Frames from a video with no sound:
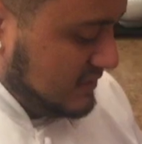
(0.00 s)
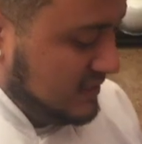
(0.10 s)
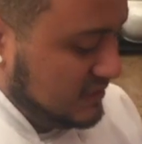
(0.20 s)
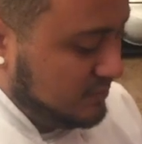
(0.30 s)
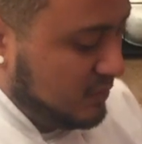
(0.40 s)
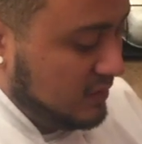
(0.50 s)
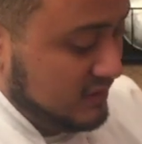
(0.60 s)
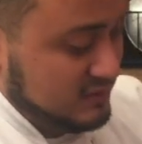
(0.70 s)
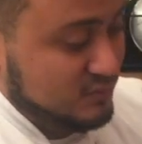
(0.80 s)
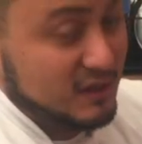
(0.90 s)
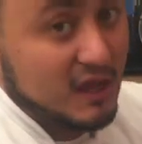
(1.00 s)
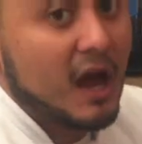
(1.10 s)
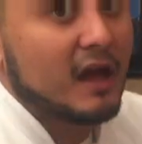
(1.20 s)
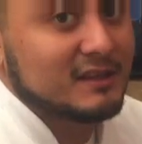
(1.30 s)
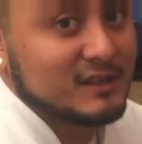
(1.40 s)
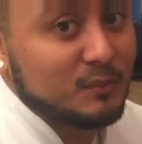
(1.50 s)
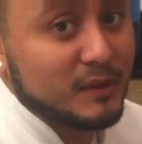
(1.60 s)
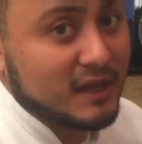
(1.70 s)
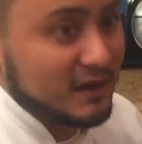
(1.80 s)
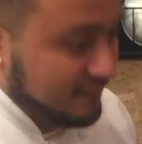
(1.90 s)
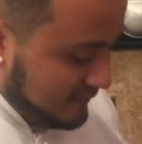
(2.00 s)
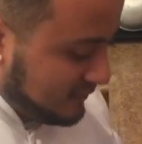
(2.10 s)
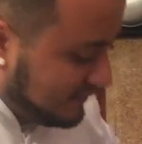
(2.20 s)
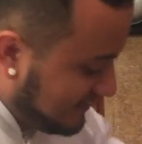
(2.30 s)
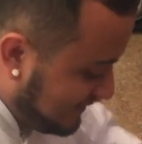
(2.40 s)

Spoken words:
This bowl is really hot, so be careful.